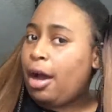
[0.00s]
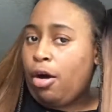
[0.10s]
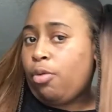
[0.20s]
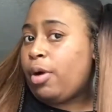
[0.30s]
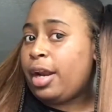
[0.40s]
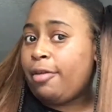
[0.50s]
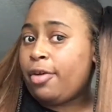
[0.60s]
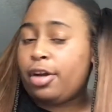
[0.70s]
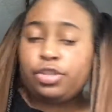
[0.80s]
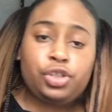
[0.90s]
or
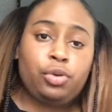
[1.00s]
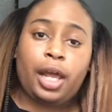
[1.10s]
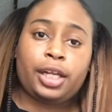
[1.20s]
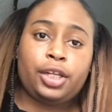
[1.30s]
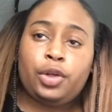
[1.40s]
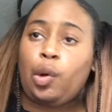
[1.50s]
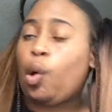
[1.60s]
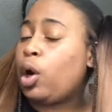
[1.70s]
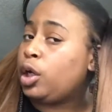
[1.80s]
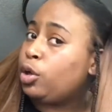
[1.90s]
whatever else you like to do,
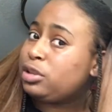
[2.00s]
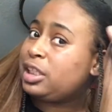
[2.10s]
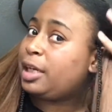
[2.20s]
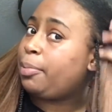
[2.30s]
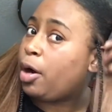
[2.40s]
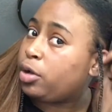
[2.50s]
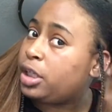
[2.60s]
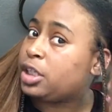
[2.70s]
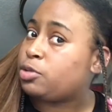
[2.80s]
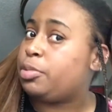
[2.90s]
or a low slick
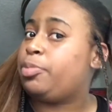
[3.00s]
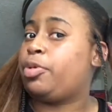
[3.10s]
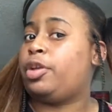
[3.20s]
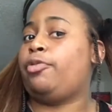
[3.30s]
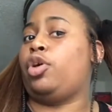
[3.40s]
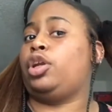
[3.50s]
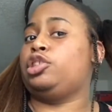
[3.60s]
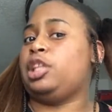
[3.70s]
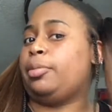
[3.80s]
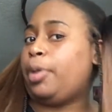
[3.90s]
pony. This would be pretty for a low
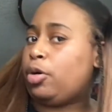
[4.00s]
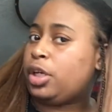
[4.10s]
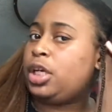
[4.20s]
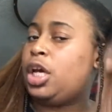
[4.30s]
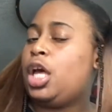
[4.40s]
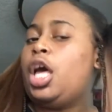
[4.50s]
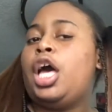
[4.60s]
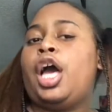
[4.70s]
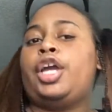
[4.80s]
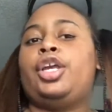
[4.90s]
slick pony,
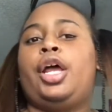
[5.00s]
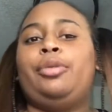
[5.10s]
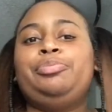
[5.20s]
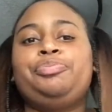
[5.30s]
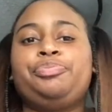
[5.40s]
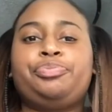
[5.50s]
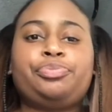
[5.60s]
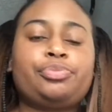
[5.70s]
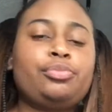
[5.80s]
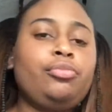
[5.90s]
you know.
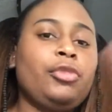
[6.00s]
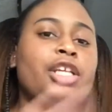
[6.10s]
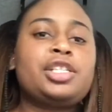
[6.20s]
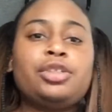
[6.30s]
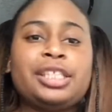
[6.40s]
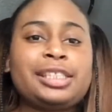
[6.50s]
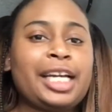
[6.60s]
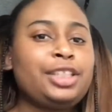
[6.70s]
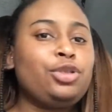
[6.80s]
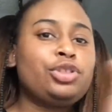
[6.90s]
So just
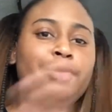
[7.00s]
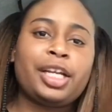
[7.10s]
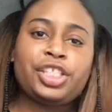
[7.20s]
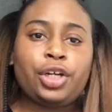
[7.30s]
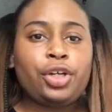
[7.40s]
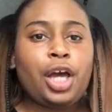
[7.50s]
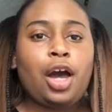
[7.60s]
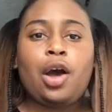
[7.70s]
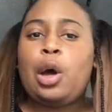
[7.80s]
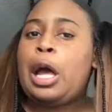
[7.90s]
stay tuned to my channel,
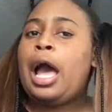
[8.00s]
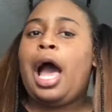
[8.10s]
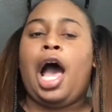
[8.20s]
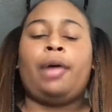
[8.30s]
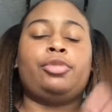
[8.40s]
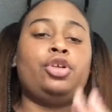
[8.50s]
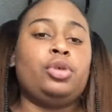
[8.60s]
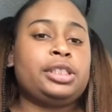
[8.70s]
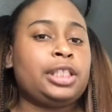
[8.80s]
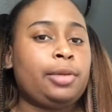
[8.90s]
y'all. I'm
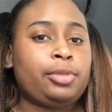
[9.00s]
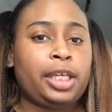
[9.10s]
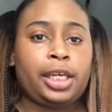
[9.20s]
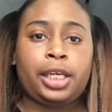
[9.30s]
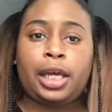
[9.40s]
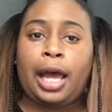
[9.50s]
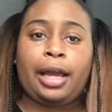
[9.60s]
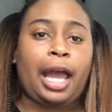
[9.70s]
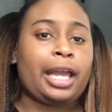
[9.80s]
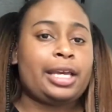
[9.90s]
doing something,
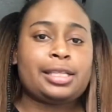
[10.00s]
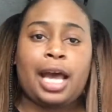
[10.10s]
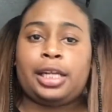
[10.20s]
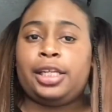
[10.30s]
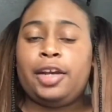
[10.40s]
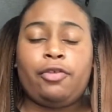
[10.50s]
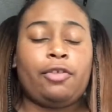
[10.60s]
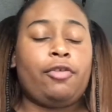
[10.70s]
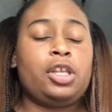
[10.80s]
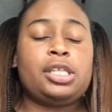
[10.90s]
I, I guess, kind of
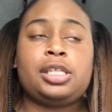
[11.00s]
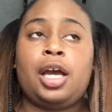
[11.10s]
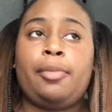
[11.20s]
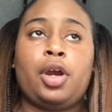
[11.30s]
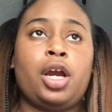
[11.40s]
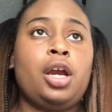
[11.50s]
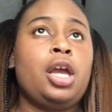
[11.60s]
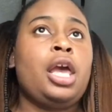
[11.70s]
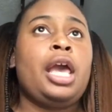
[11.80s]
different for the summer.